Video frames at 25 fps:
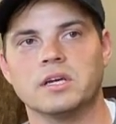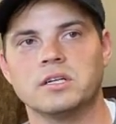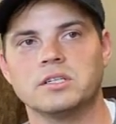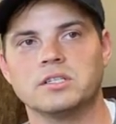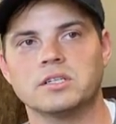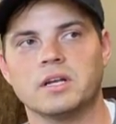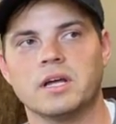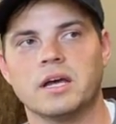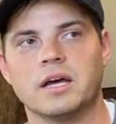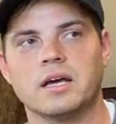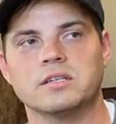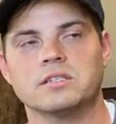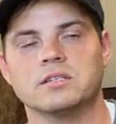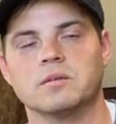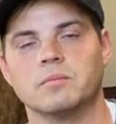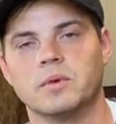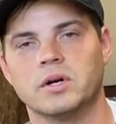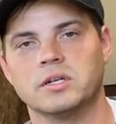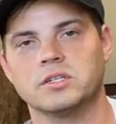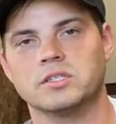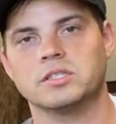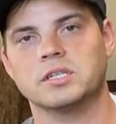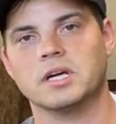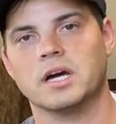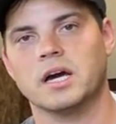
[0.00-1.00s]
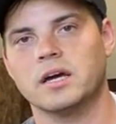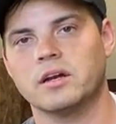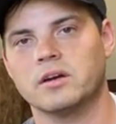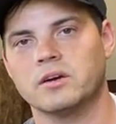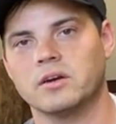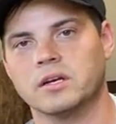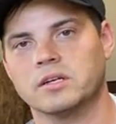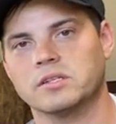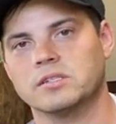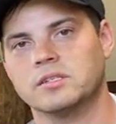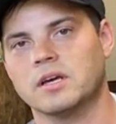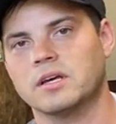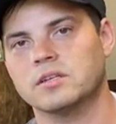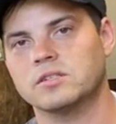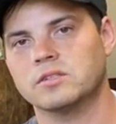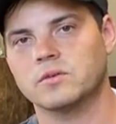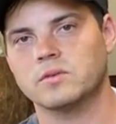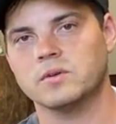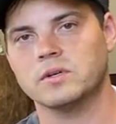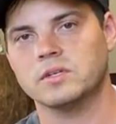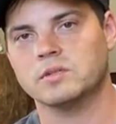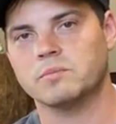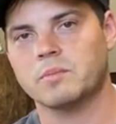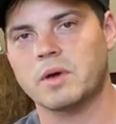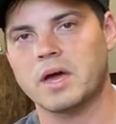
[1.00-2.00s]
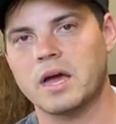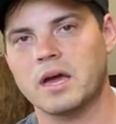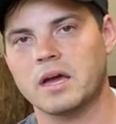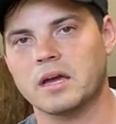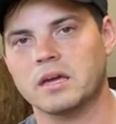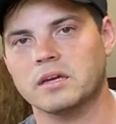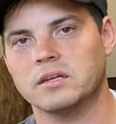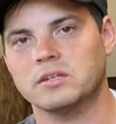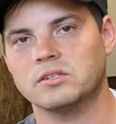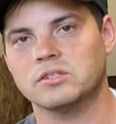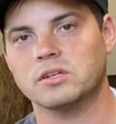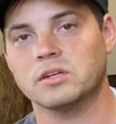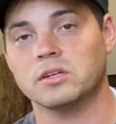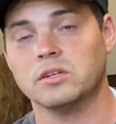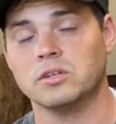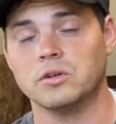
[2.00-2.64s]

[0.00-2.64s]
engine has a much tighter accessories package.